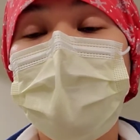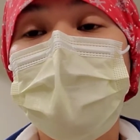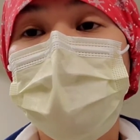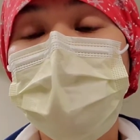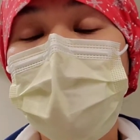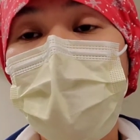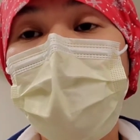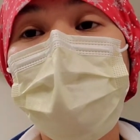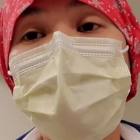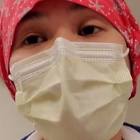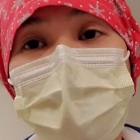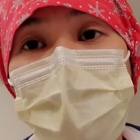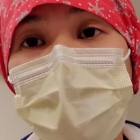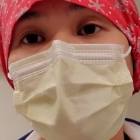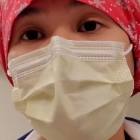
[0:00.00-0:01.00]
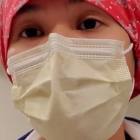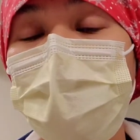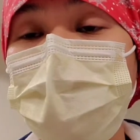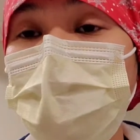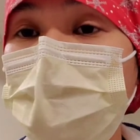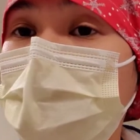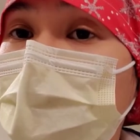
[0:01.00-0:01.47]
So again, on
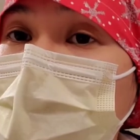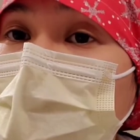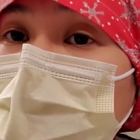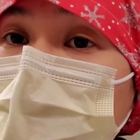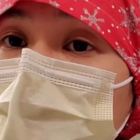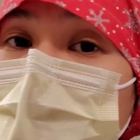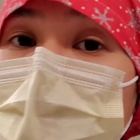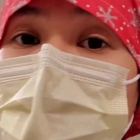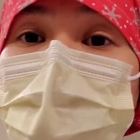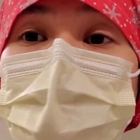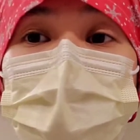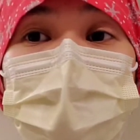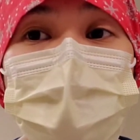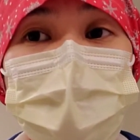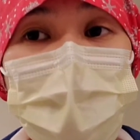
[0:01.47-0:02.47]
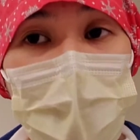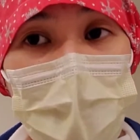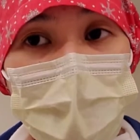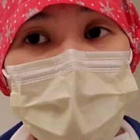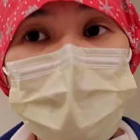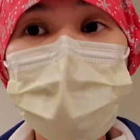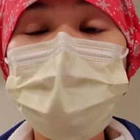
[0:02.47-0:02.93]
your clinicals, if you do
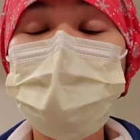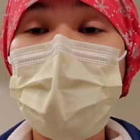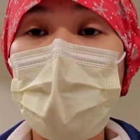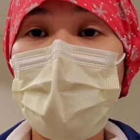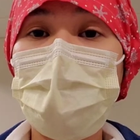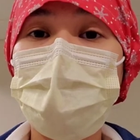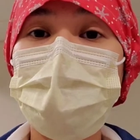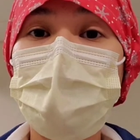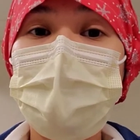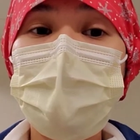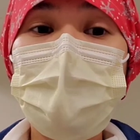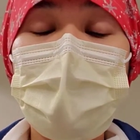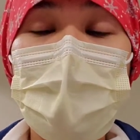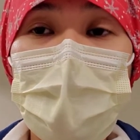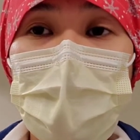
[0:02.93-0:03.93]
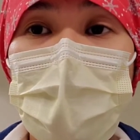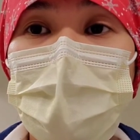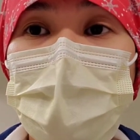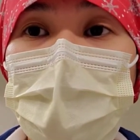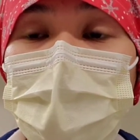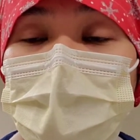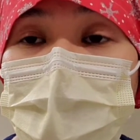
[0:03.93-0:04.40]
happen to have
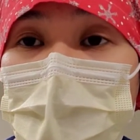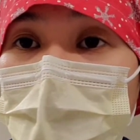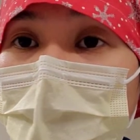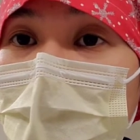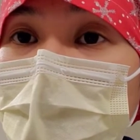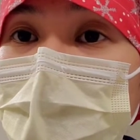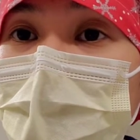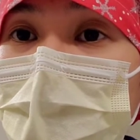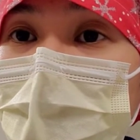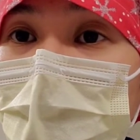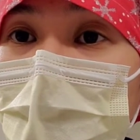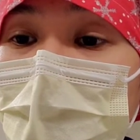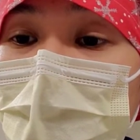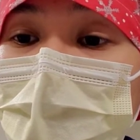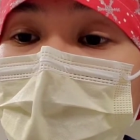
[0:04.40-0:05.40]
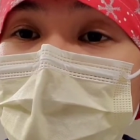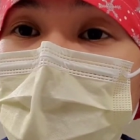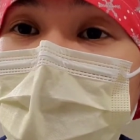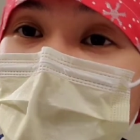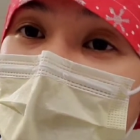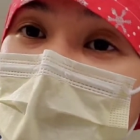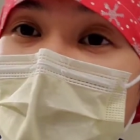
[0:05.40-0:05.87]
a robot, then
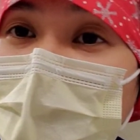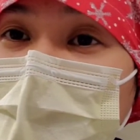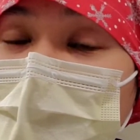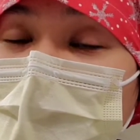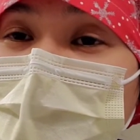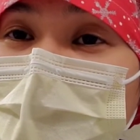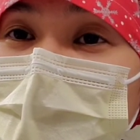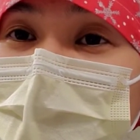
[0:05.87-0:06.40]
go pick that one.